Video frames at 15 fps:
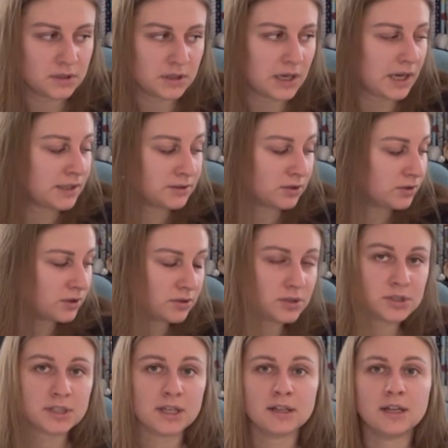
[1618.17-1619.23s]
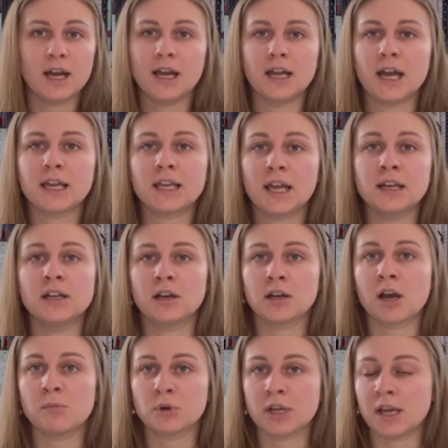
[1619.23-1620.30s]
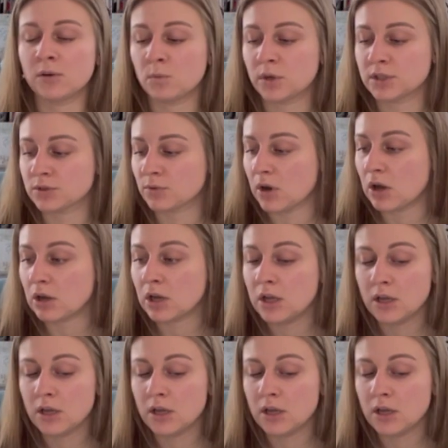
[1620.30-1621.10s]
I don't understand. I cannot comprehend what is wrong.